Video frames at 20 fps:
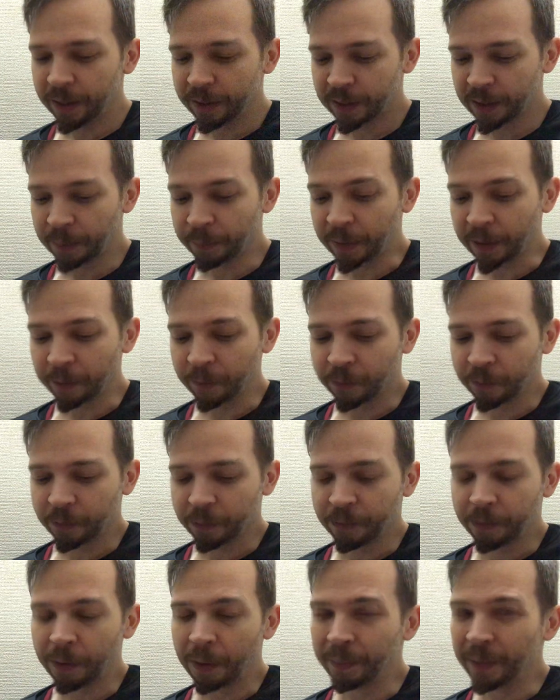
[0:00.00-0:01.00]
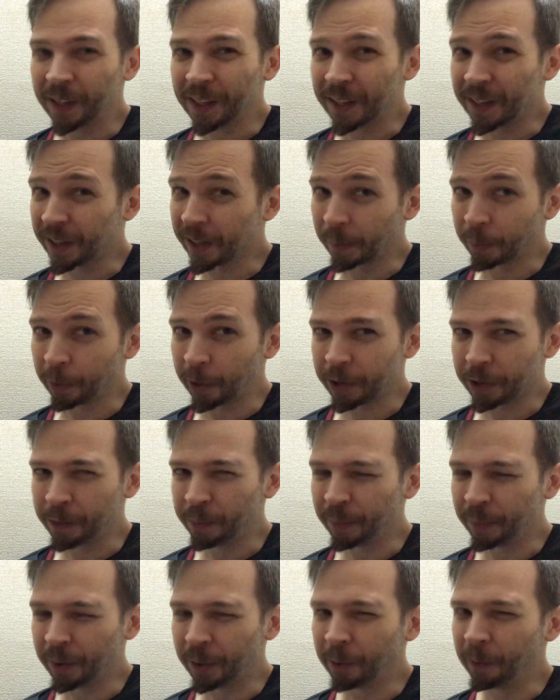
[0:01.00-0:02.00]
Something from the
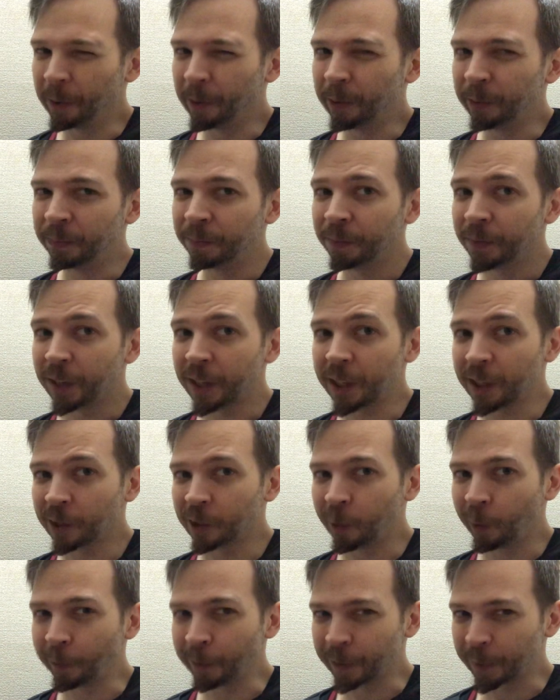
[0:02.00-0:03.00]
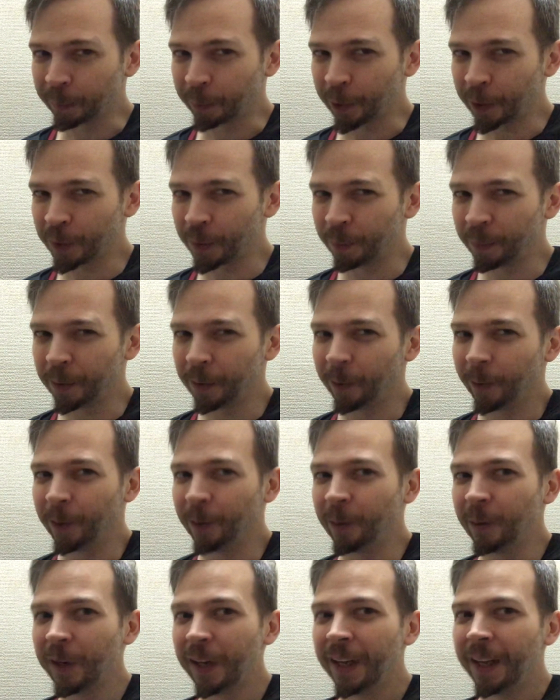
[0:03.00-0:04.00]
Suppression Bureau, the Occult Suppression
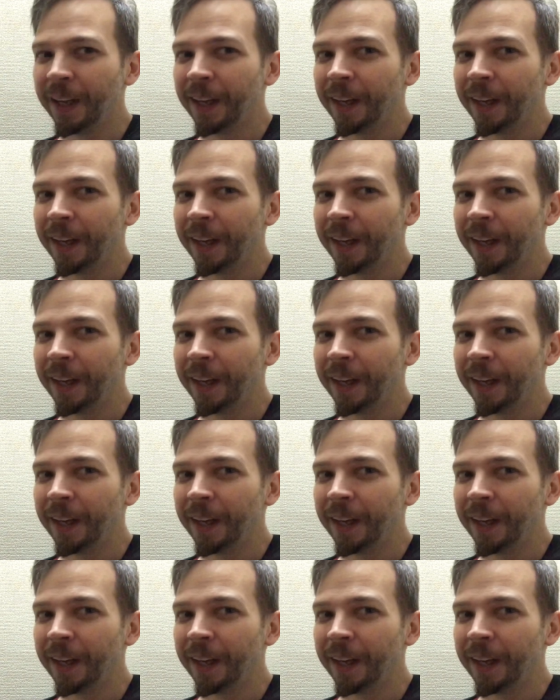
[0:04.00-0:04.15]
Bureau,